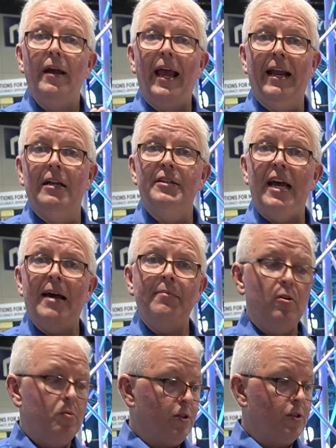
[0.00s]
and a
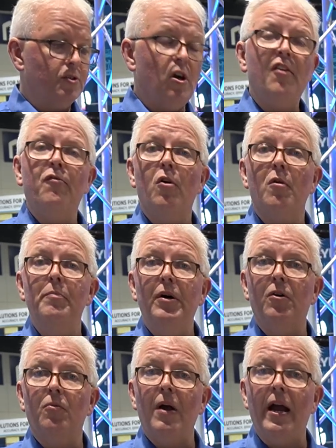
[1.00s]
tablet with the software
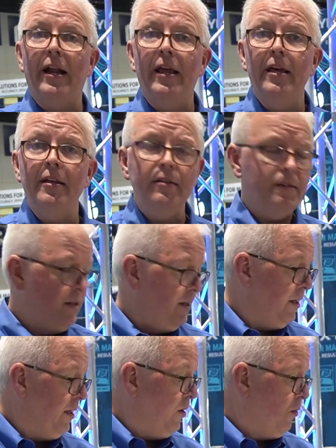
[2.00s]
built right in.
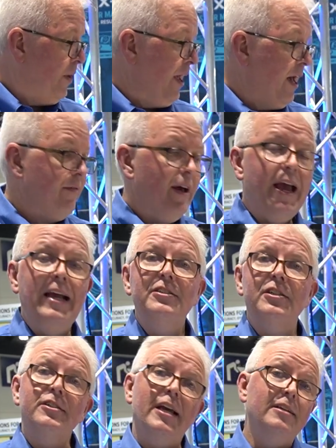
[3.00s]
We have
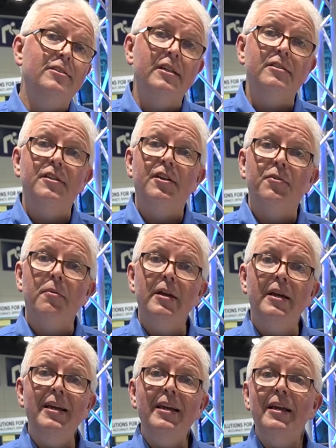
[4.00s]
HSK
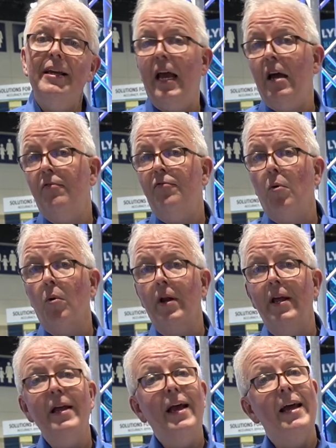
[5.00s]
63, CAT
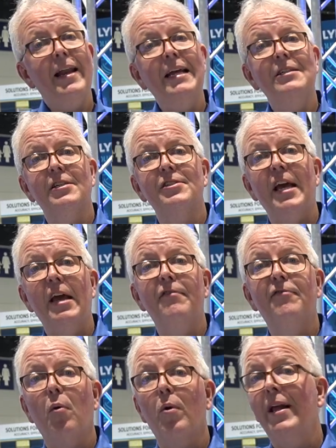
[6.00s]
40, and HSK
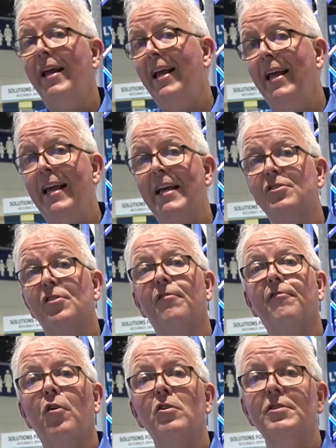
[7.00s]
40E as the
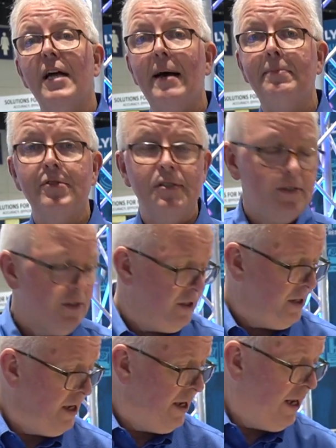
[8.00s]
first options.
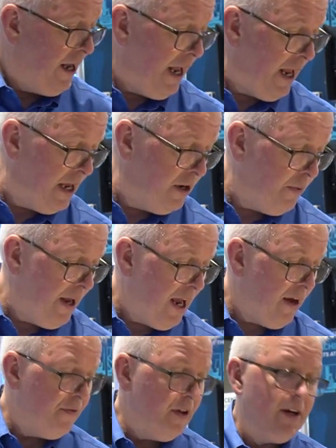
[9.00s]
And we
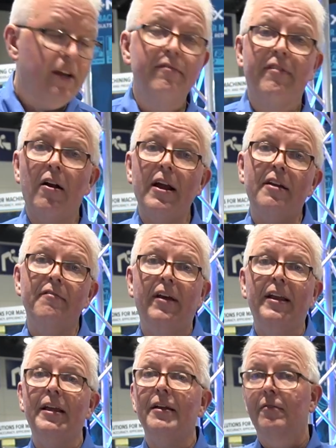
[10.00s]
have the very
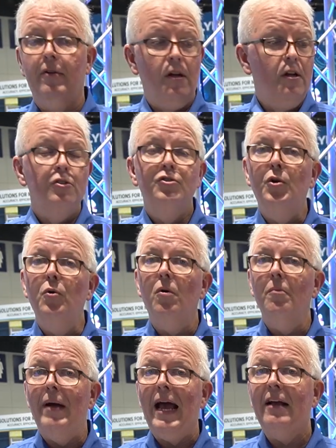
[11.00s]
convenient tool
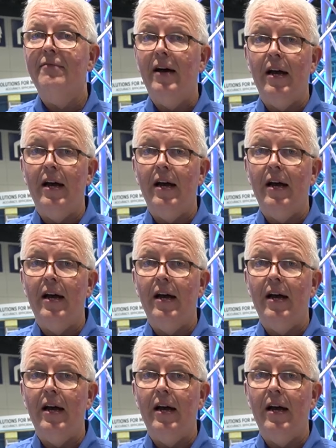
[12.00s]
mag